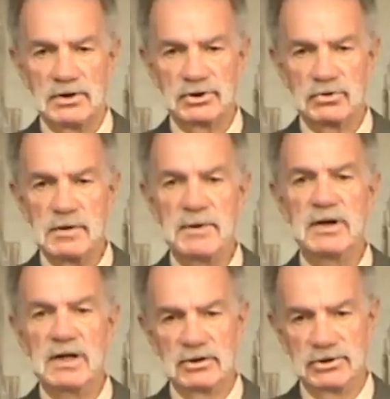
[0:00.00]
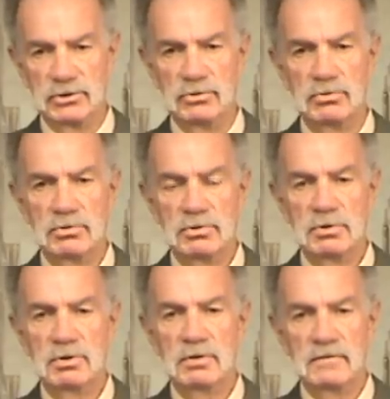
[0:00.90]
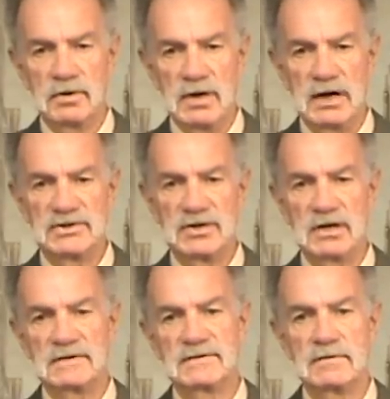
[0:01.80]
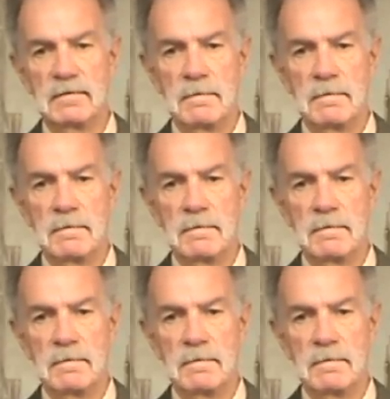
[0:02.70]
is creeping into the United States.